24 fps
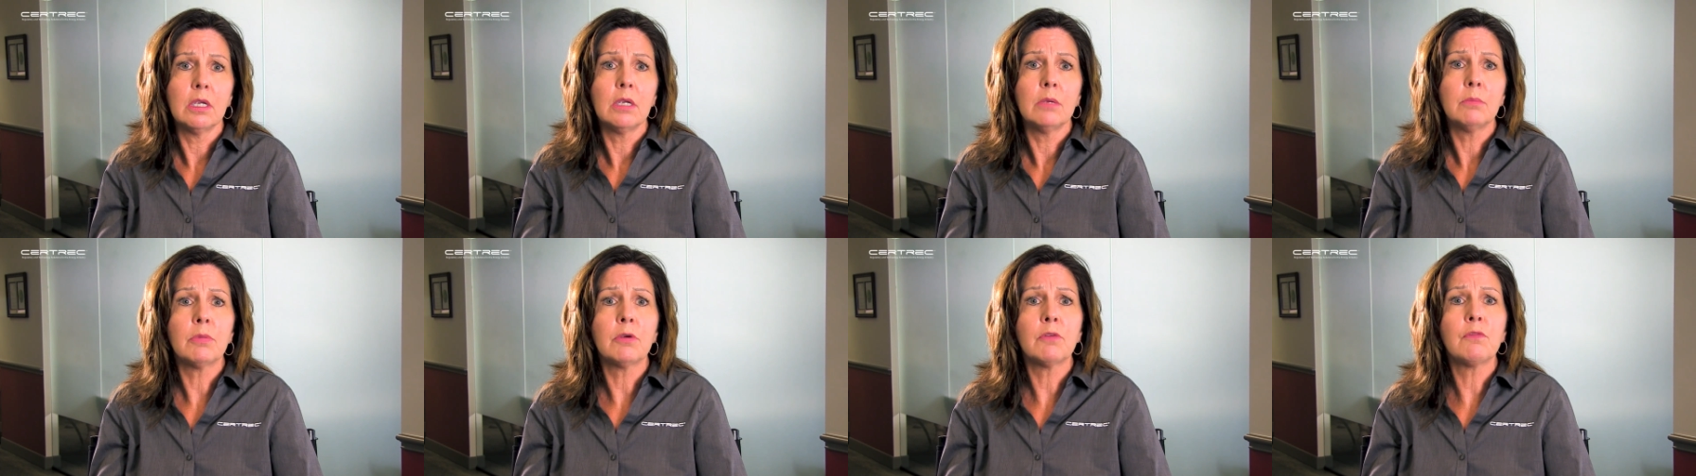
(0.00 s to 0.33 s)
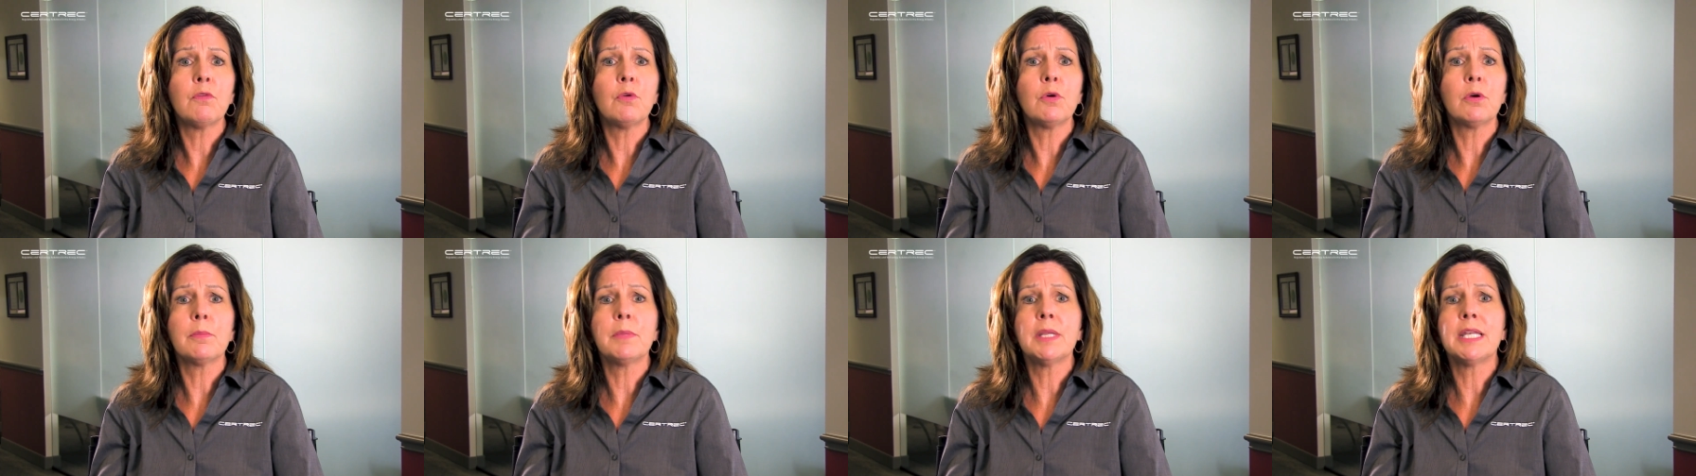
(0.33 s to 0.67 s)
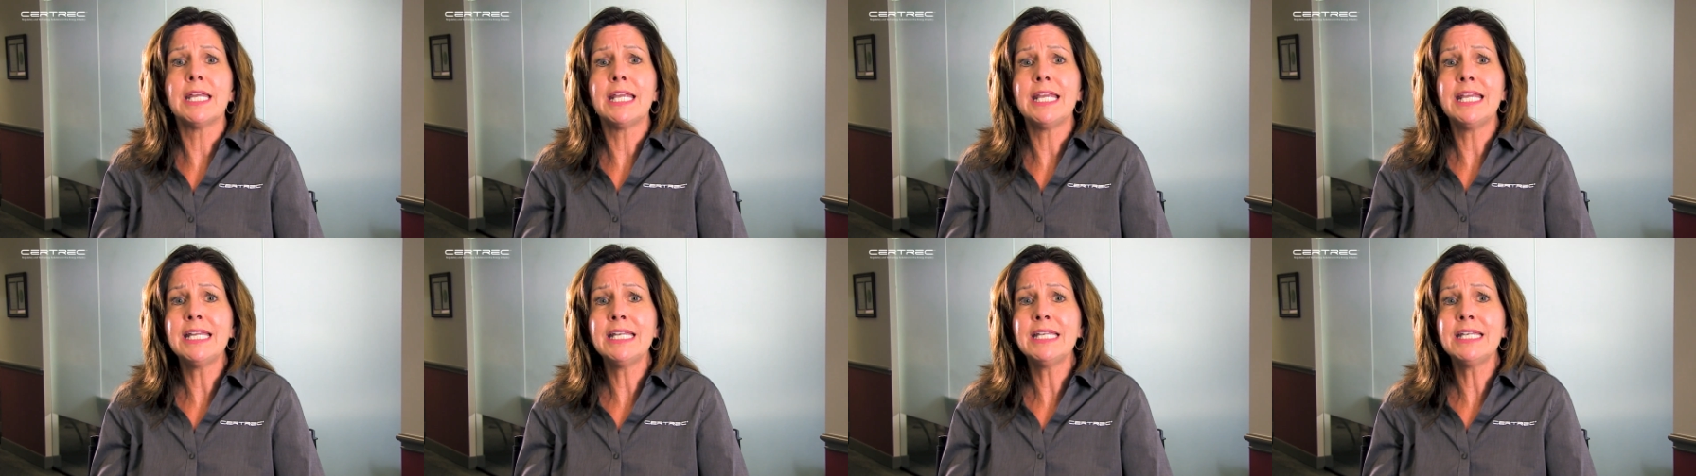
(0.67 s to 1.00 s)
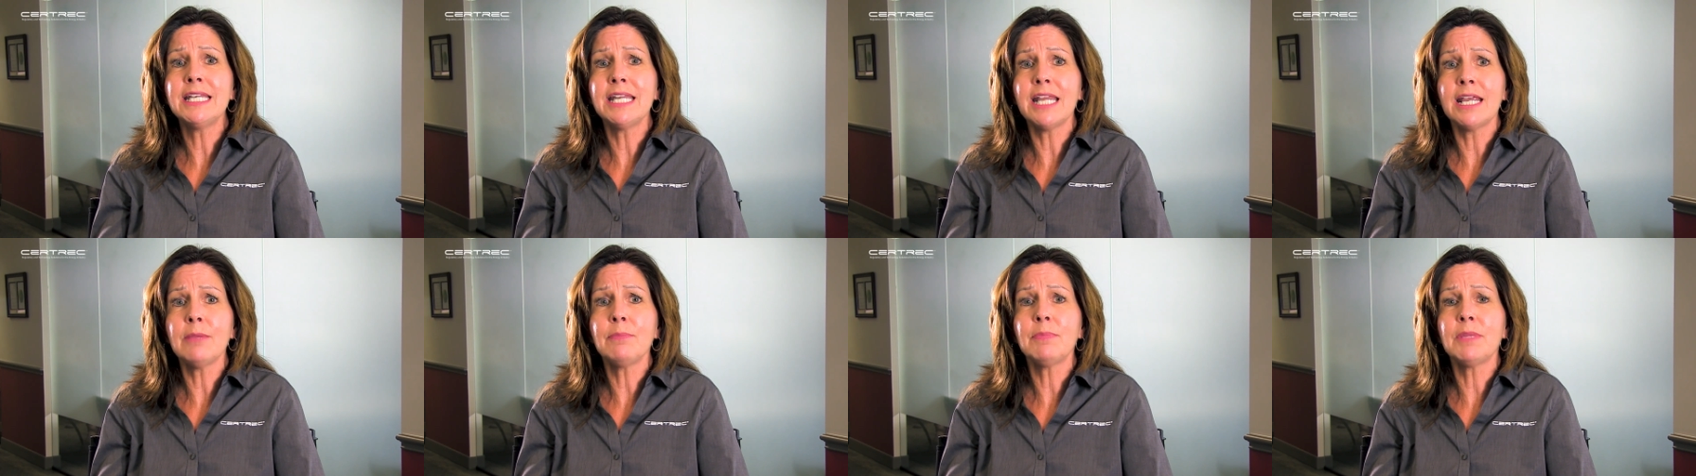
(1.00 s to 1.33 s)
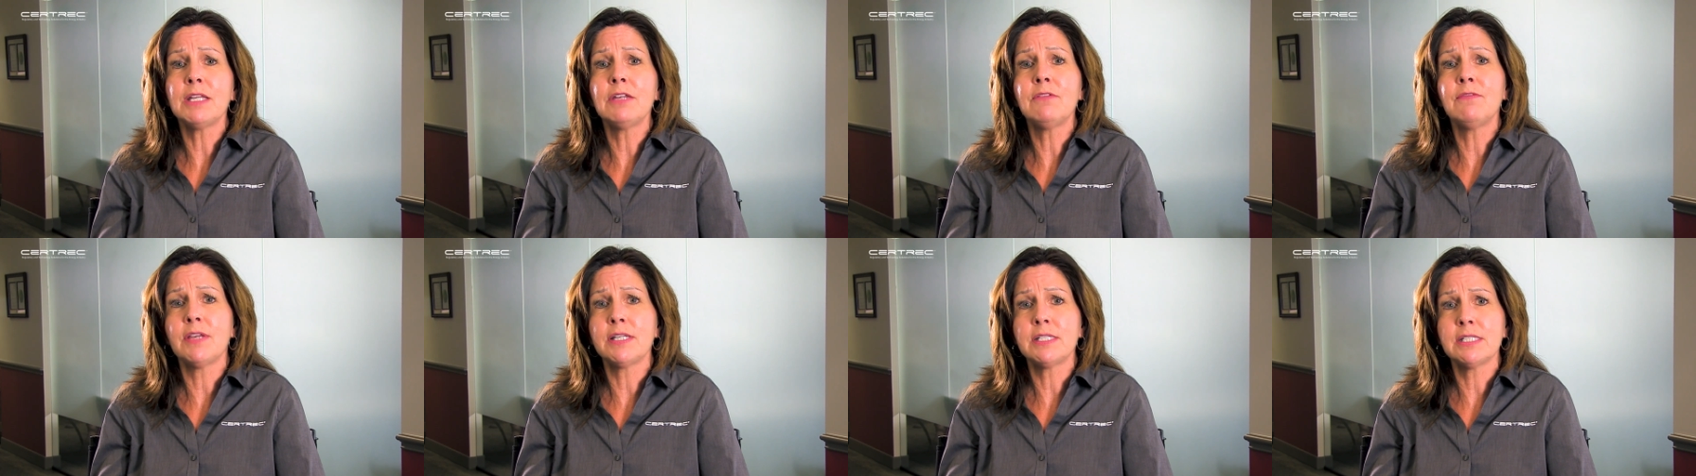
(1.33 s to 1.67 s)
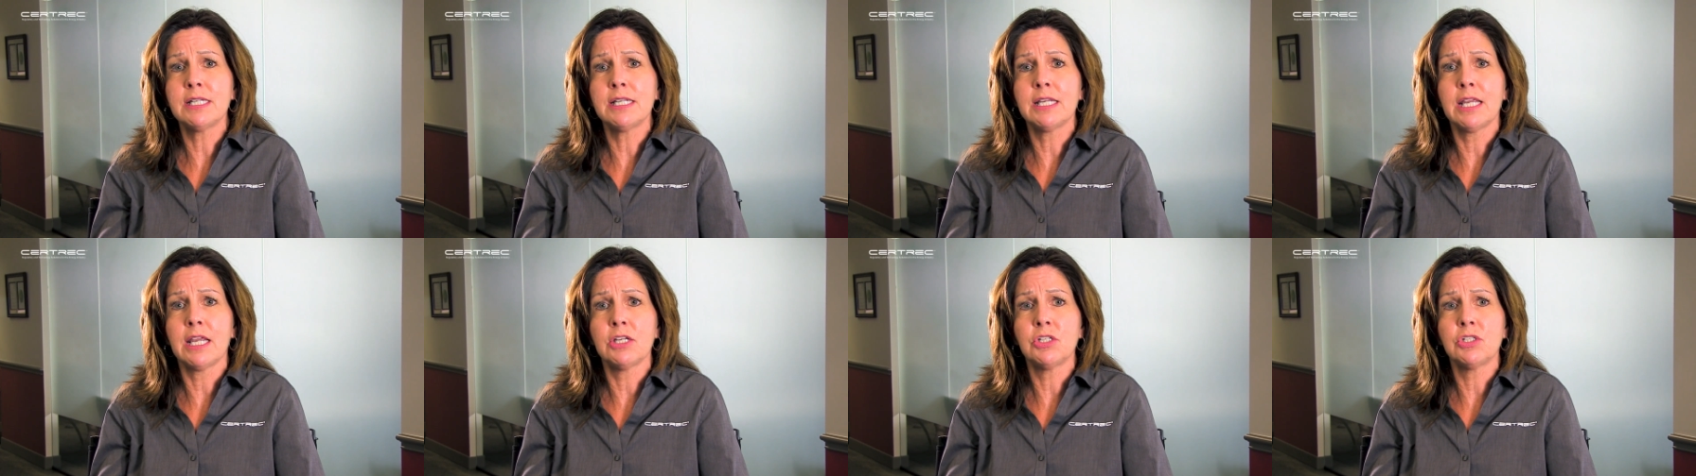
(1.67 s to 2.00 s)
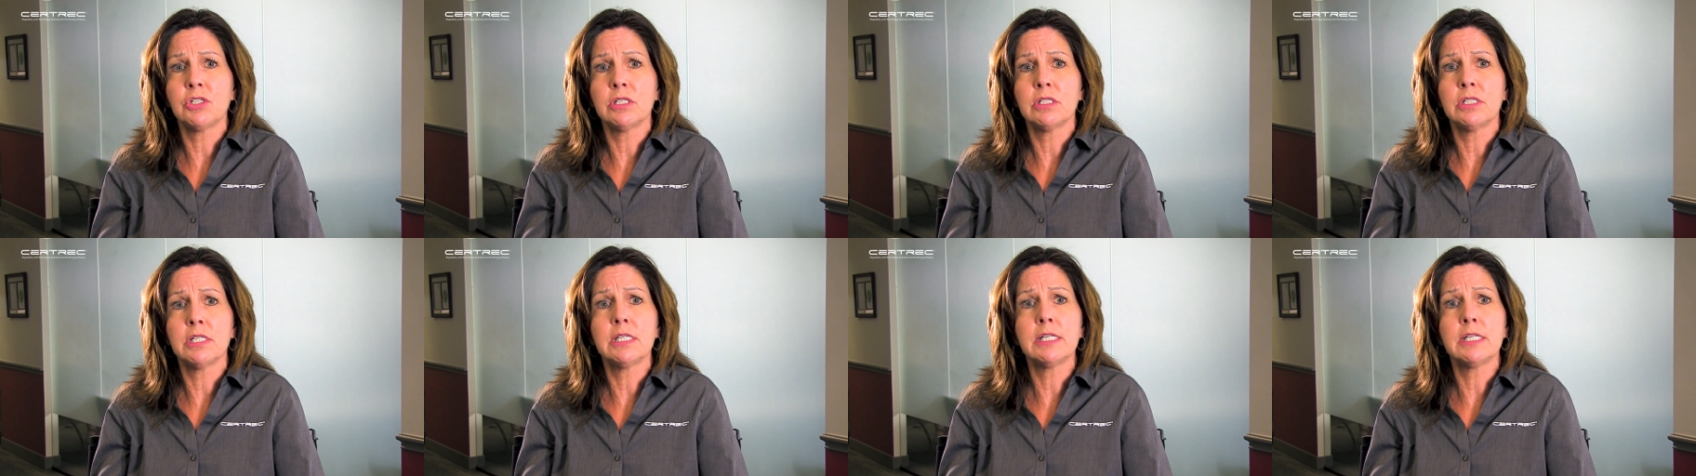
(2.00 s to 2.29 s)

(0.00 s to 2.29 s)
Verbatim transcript: Perform an in depth investigation to